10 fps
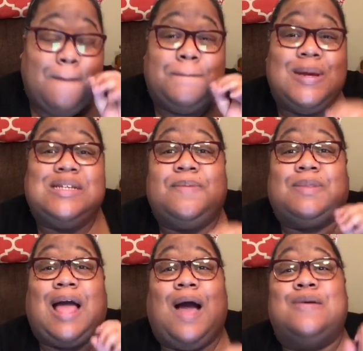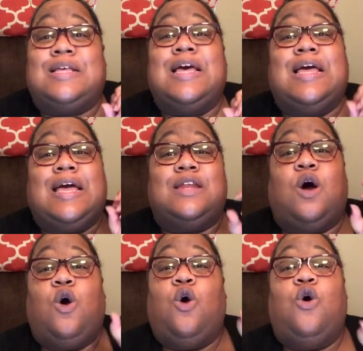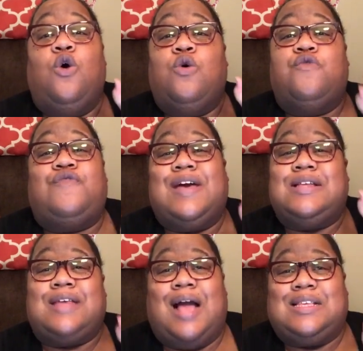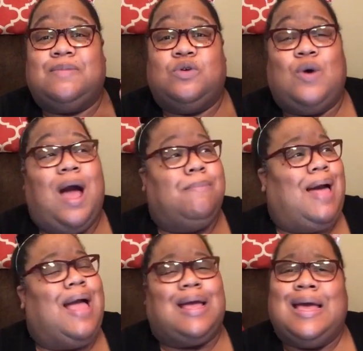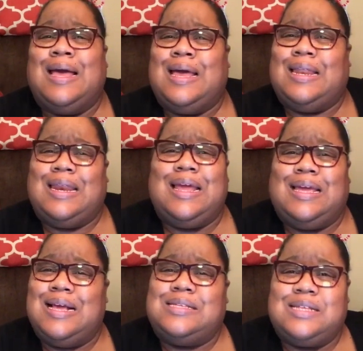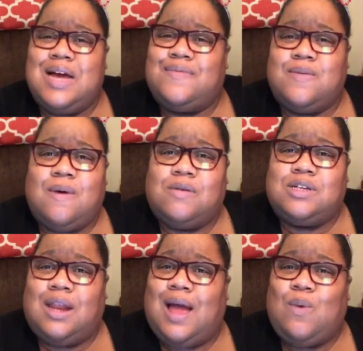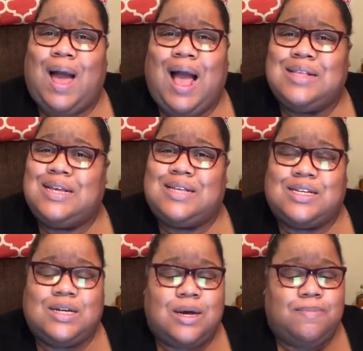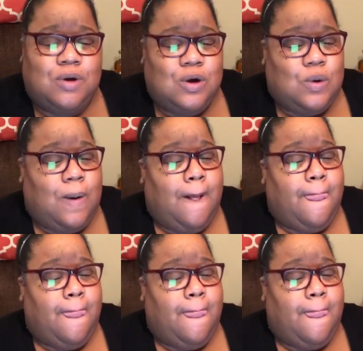Bishop at the in a whole fantastic mood. I'm like, did he get something from Rochelle? Like, why is he in such a good mood?